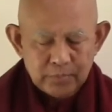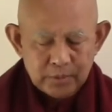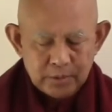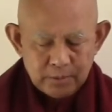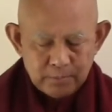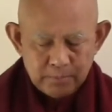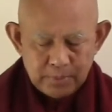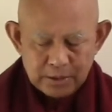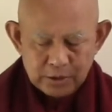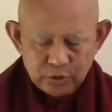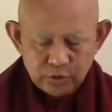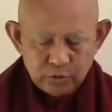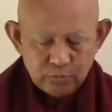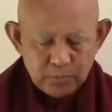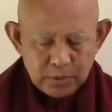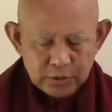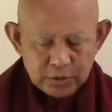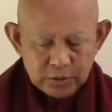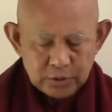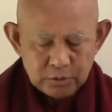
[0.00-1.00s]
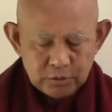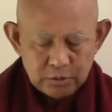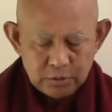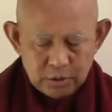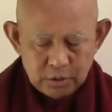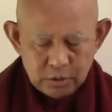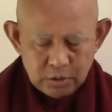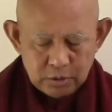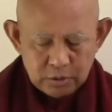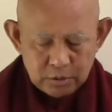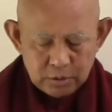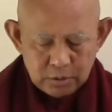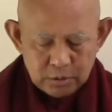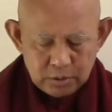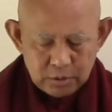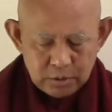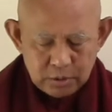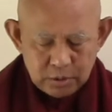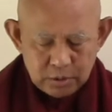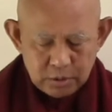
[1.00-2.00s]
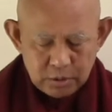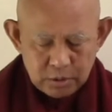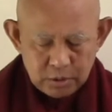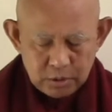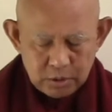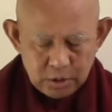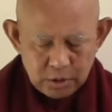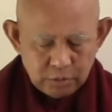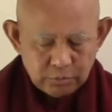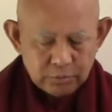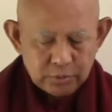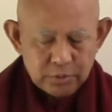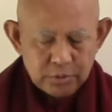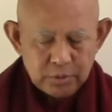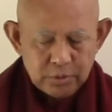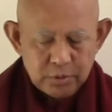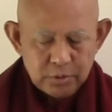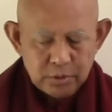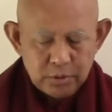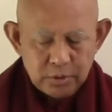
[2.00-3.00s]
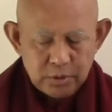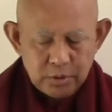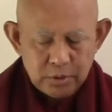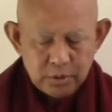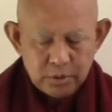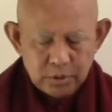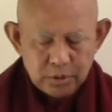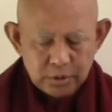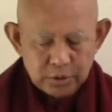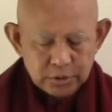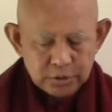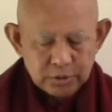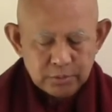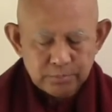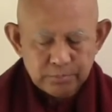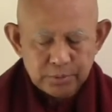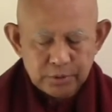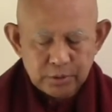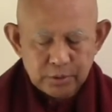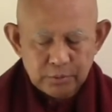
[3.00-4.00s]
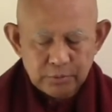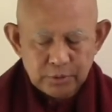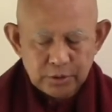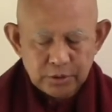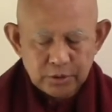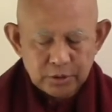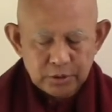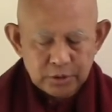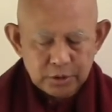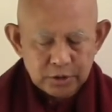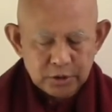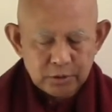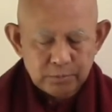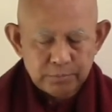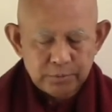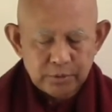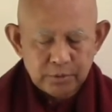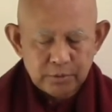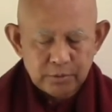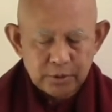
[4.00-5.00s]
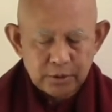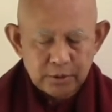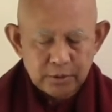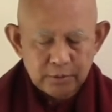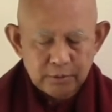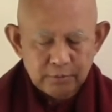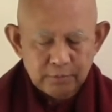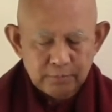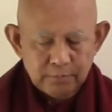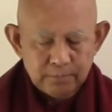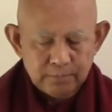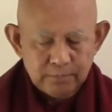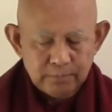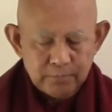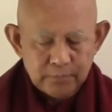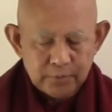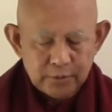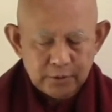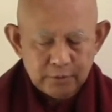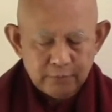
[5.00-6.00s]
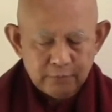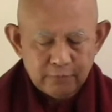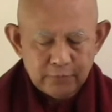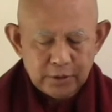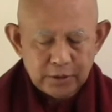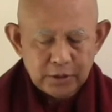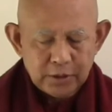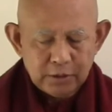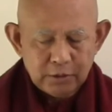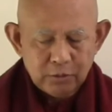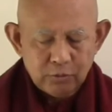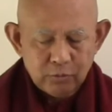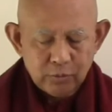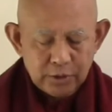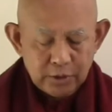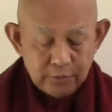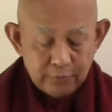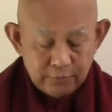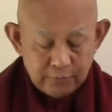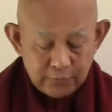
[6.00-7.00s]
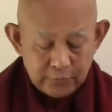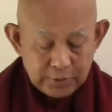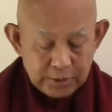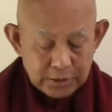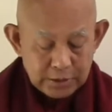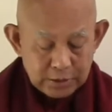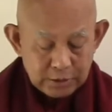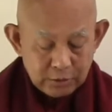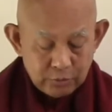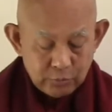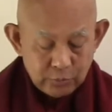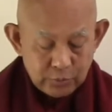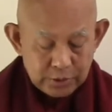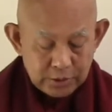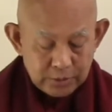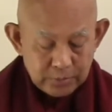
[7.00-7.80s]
but you must note disappearing, disappearing, fading away, fading away.